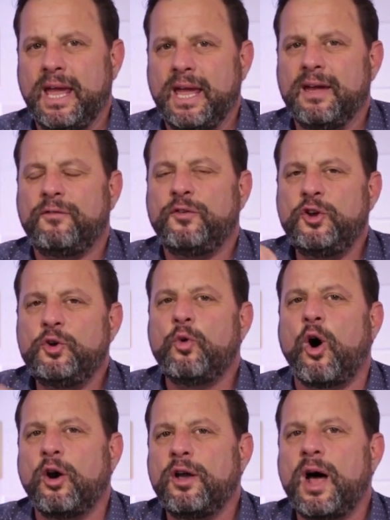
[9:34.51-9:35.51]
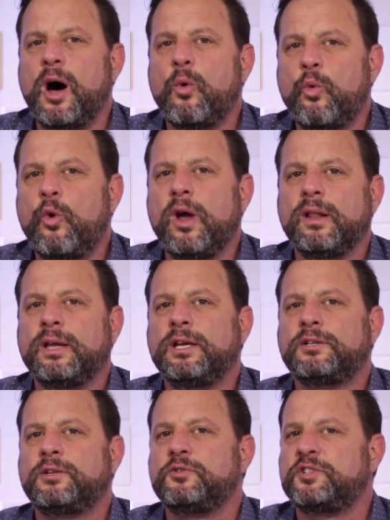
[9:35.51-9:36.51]
if you are not
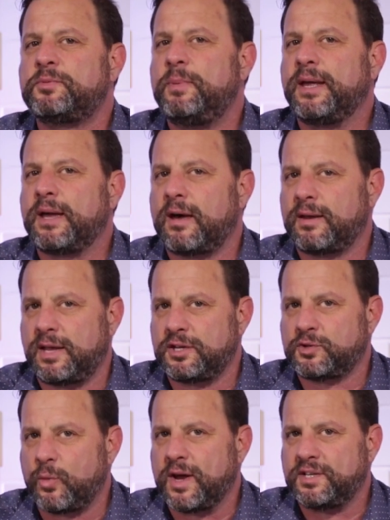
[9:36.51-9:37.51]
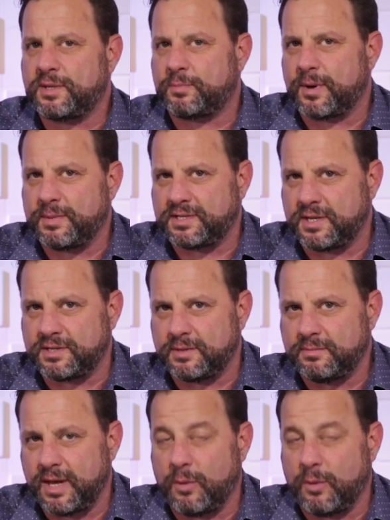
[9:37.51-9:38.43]
willing to speak out against white supremacism,